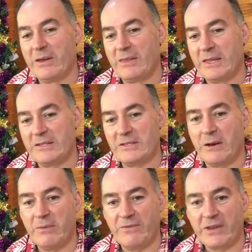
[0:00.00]
this
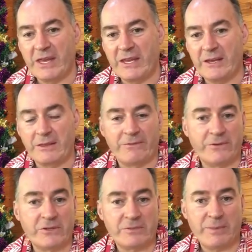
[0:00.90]
time of year, the
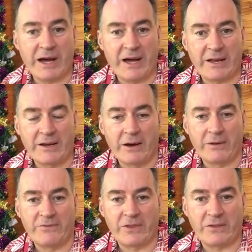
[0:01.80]
first part
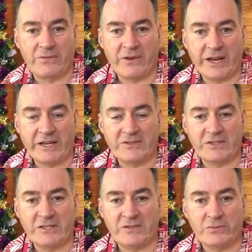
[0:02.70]
of this phase
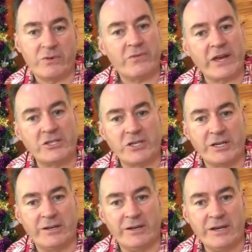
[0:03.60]
is
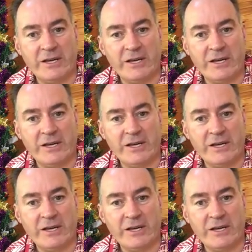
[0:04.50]
reflection.